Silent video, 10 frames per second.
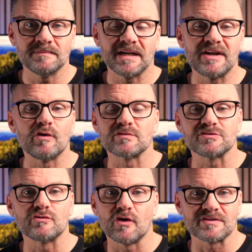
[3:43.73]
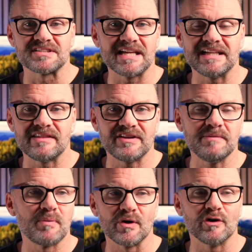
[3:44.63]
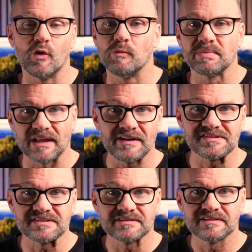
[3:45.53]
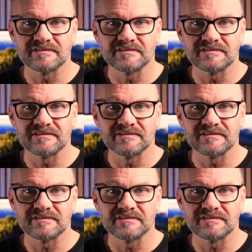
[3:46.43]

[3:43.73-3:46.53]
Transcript: and also Rocksteady 3.0 Plus